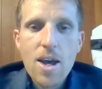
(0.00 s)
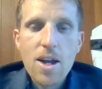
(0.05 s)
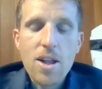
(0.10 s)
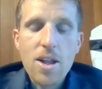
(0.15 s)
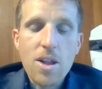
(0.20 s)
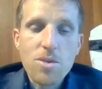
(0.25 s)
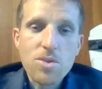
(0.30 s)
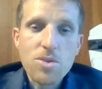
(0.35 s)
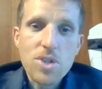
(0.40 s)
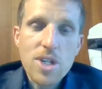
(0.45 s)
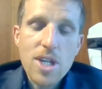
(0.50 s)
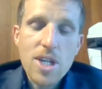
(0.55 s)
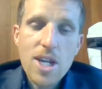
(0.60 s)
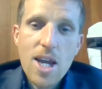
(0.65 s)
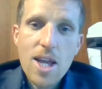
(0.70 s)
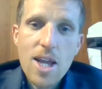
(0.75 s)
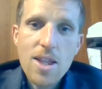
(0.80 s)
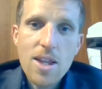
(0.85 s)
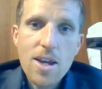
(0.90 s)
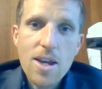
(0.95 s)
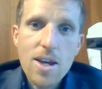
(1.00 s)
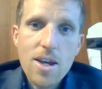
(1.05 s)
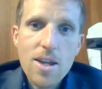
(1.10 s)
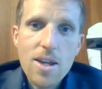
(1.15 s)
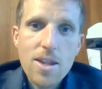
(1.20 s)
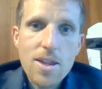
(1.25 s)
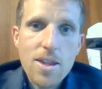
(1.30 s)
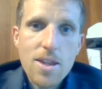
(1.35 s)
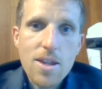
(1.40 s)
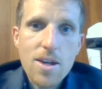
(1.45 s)
Closing in on
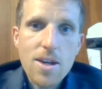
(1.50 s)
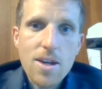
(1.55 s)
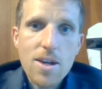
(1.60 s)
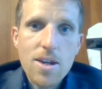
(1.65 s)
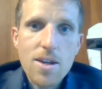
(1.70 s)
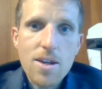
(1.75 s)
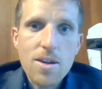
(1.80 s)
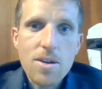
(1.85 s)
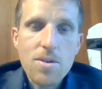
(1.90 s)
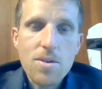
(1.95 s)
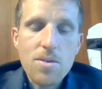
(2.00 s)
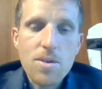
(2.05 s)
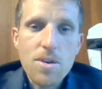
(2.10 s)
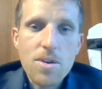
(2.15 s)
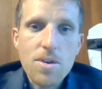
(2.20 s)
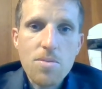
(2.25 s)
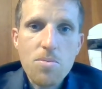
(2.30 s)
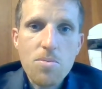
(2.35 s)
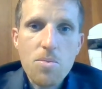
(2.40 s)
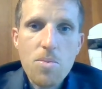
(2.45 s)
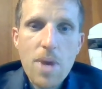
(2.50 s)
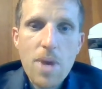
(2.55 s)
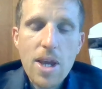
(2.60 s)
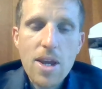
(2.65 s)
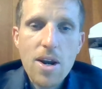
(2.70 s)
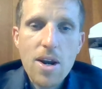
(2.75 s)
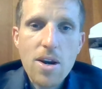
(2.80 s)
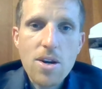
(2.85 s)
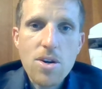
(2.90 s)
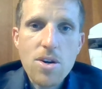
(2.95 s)
the
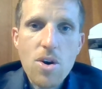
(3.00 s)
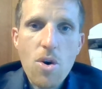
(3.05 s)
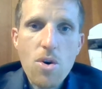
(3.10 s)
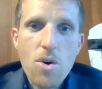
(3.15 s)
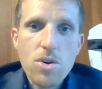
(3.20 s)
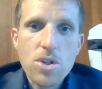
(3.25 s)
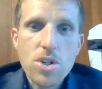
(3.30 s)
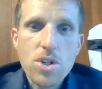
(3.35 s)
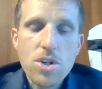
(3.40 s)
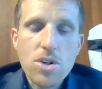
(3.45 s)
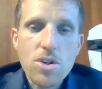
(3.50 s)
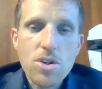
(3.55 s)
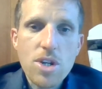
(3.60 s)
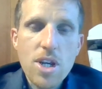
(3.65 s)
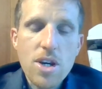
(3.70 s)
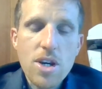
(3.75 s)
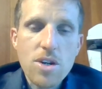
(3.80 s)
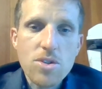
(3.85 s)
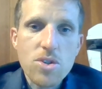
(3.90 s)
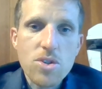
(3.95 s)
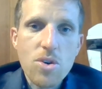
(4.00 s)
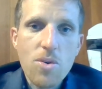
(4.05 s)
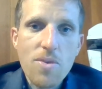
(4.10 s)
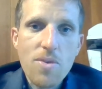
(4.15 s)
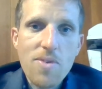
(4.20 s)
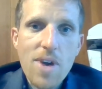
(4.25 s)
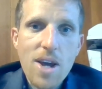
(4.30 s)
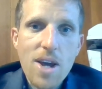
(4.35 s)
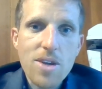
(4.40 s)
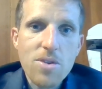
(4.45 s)
making our turn here. So
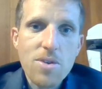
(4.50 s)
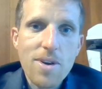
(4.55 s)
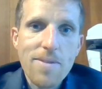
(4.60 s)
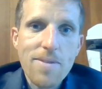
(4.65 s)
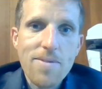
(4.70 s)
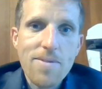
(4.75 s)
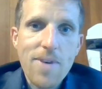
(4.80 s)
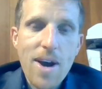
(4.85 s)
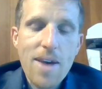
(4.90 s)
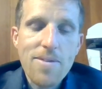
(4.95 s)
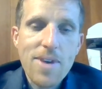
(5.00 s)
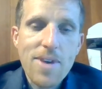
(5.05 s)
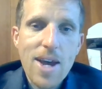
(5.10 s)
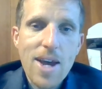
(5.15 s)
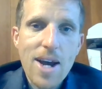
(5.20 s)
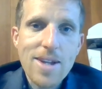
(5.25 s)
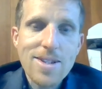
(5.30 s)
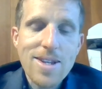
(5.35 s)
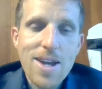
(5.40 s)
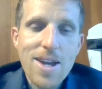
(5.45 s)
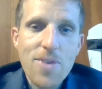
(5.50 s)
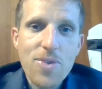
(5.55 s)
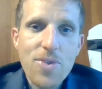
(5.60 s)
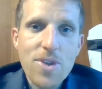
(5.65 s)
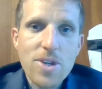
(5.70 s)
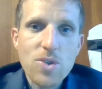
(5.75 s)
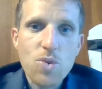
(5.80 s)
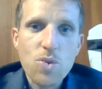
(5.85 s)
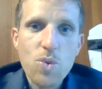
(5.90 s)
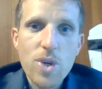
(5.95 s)
we've got Unit 5 content
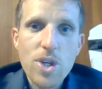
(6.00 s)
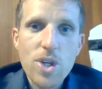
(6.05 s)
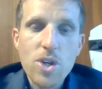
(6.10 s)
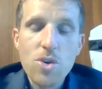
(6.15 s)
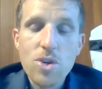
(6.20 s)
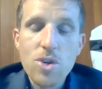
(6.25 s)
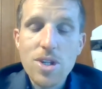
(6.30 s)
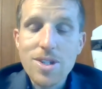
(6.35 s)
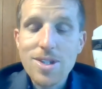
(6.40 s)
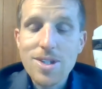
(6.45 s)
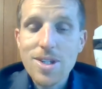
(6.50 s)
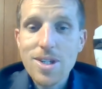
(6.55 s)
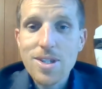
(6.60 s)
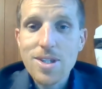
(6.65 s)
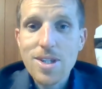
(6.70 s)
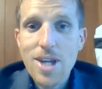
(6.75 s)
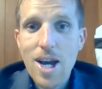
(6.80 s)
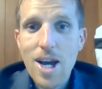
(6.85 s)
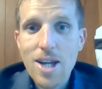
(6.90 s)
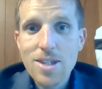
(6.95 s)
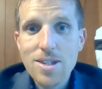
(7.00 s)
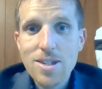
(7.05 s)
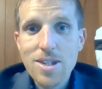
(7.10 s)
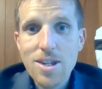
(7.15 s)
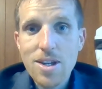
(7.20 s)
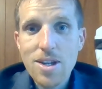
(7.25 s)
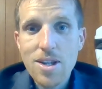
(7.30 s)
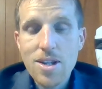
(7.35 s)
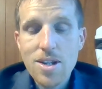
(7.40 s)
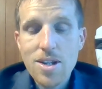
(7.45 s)
this week, Unit 6
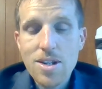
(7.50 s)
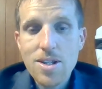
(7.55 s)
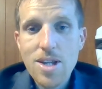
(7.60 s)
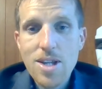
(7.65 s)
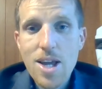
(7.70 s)
content